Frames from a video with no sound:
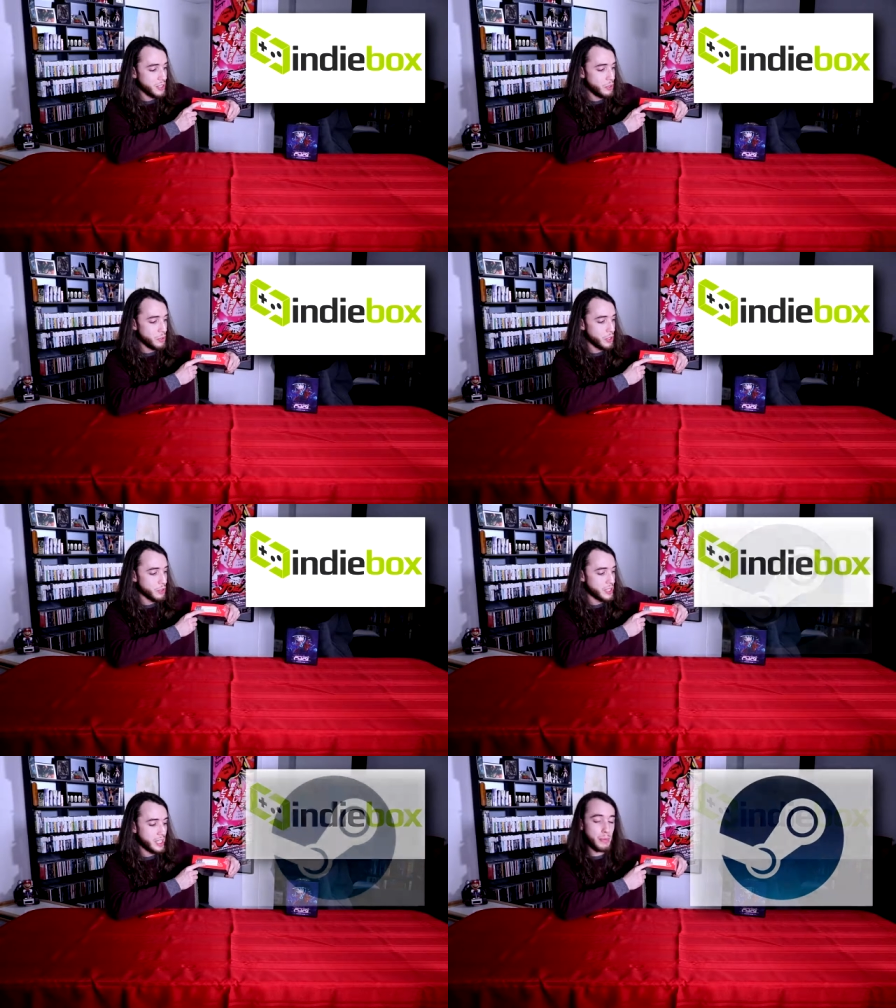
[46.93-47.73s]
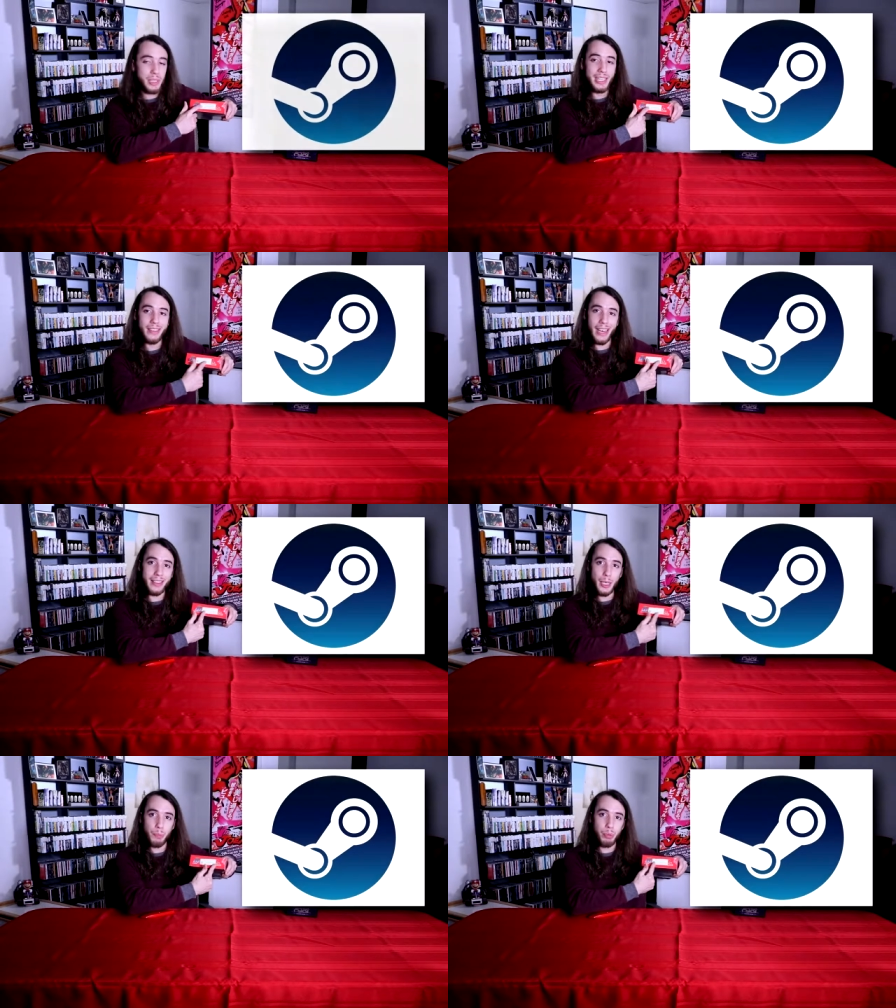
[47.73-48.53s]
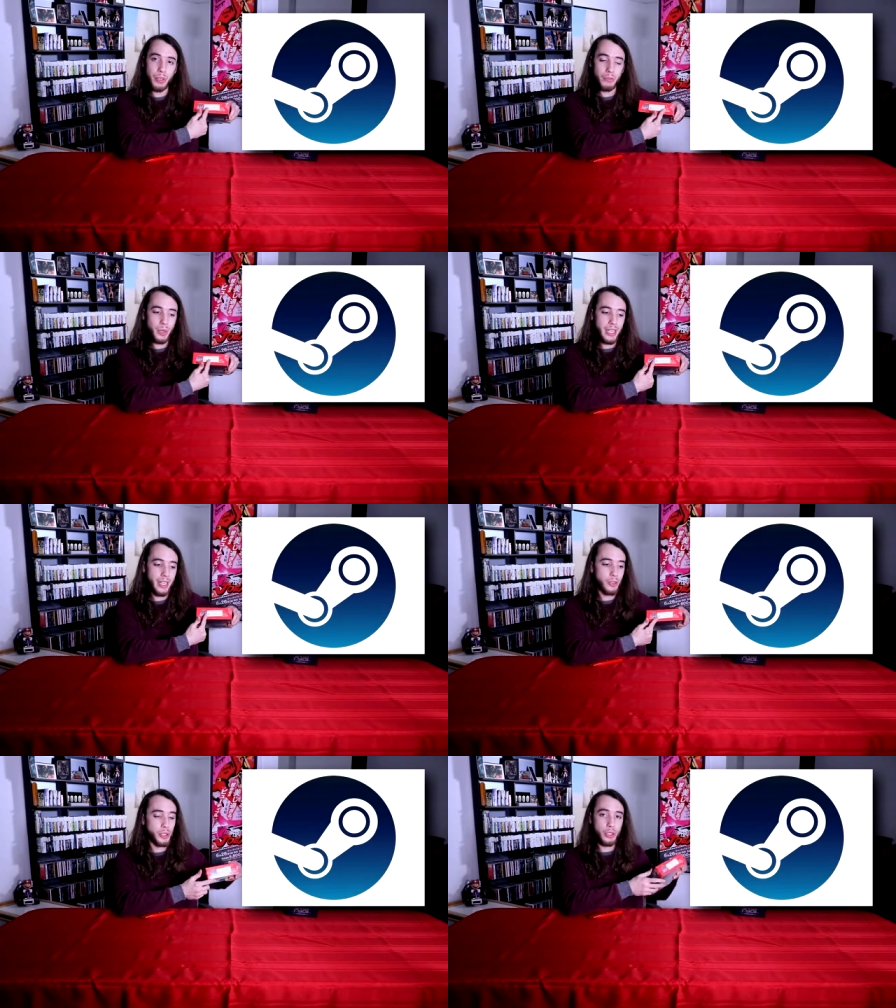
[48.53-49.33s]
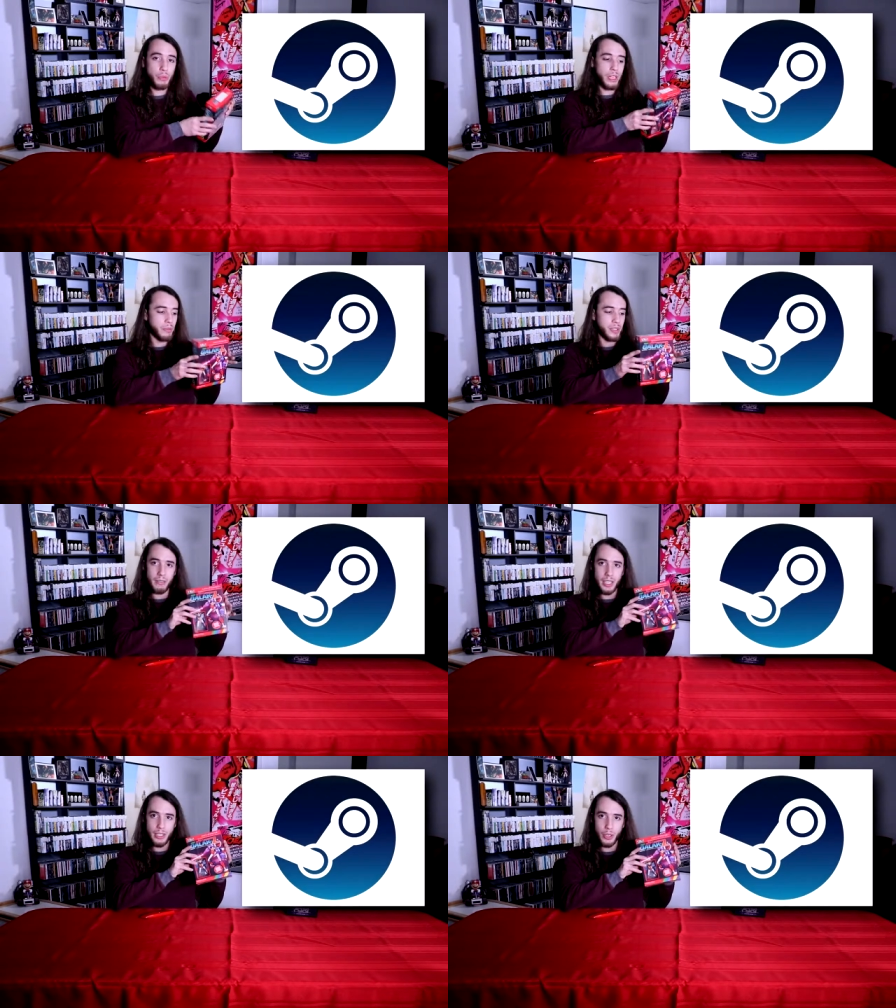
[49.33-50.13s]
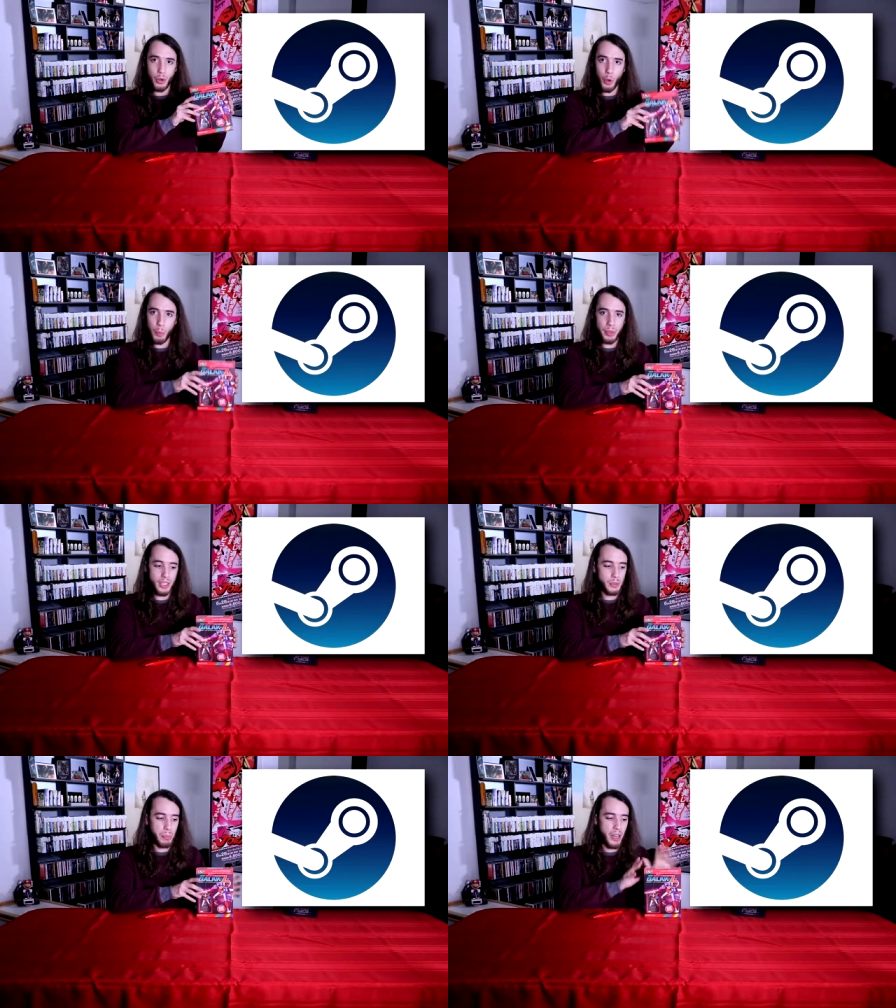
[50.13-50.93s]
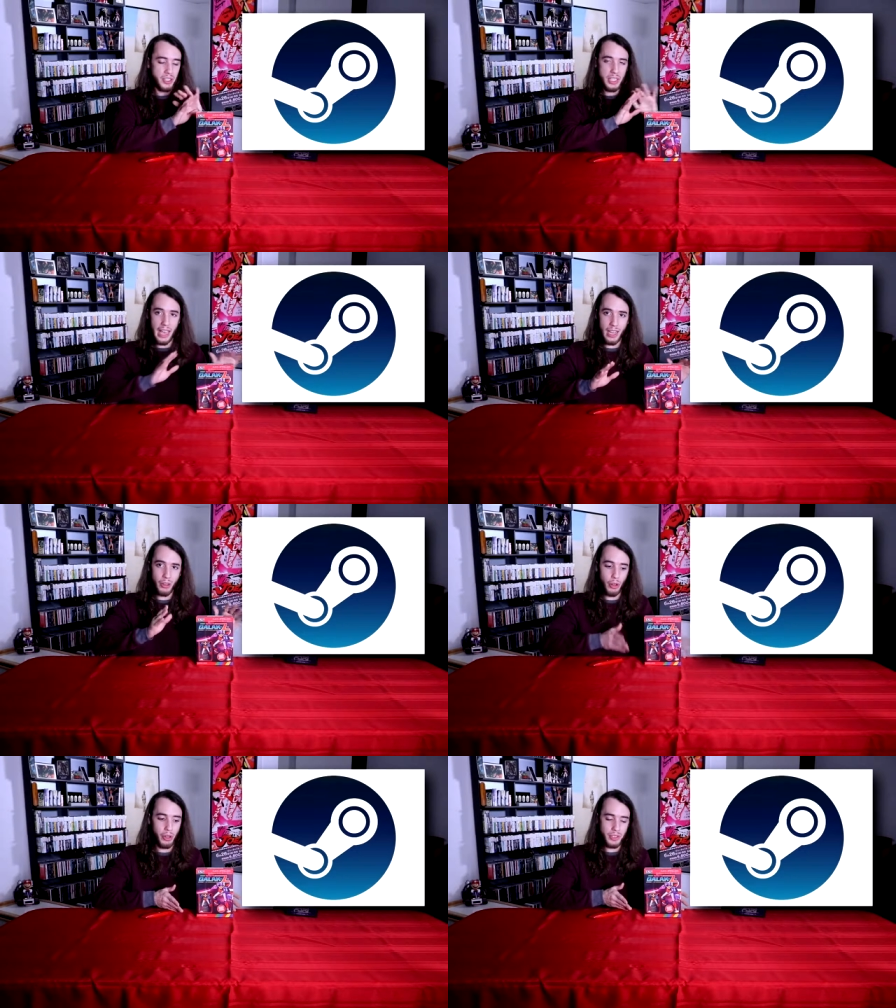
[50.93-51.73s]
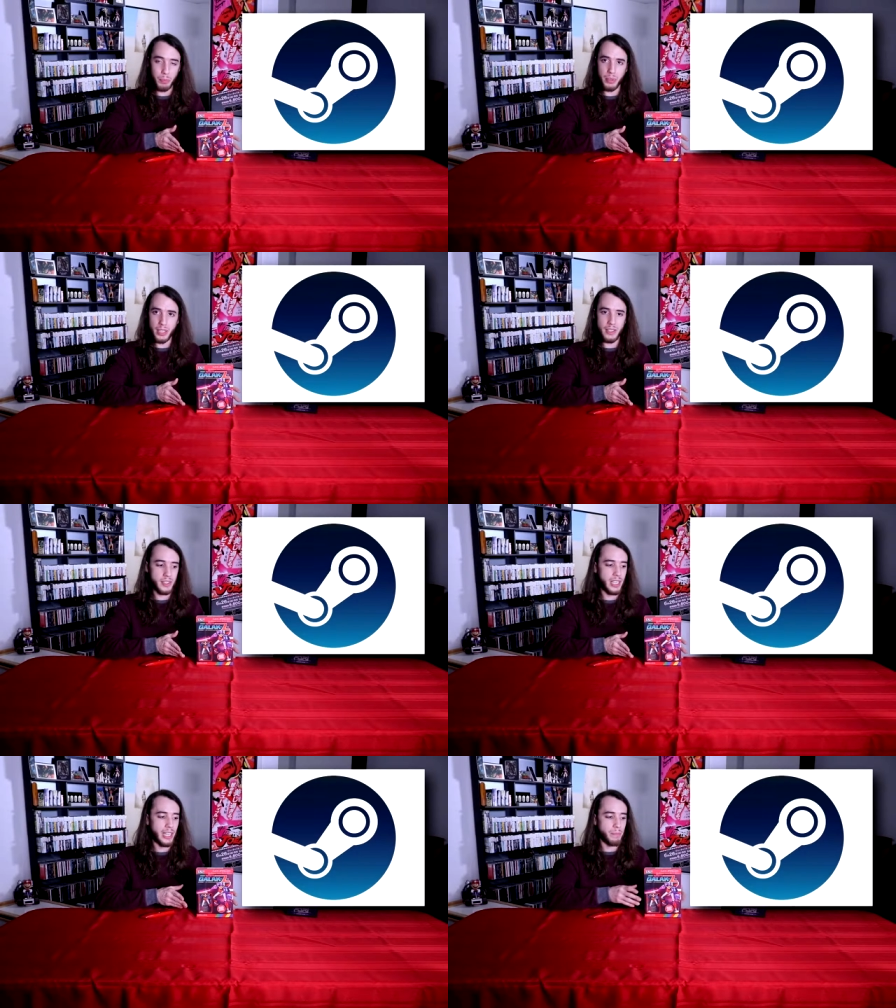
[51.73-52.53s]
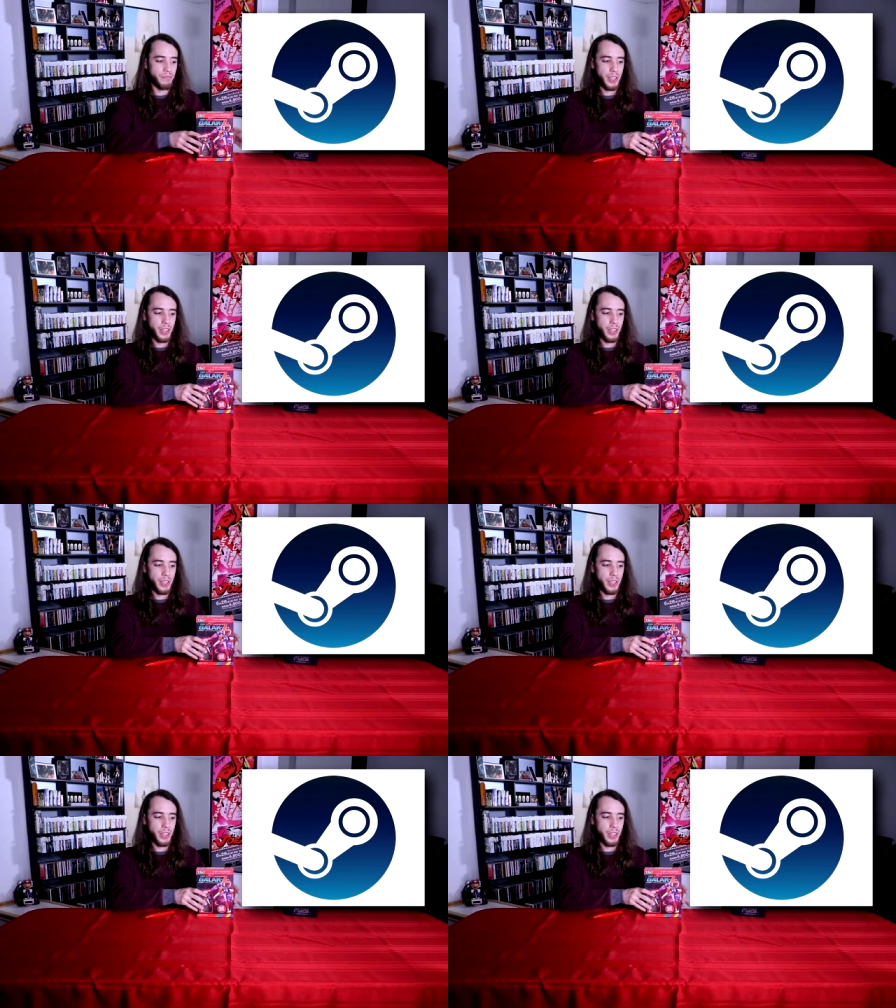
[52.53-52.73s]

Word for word: Use your Steam key that they print right here. So you never even need to open this box at all to play this game.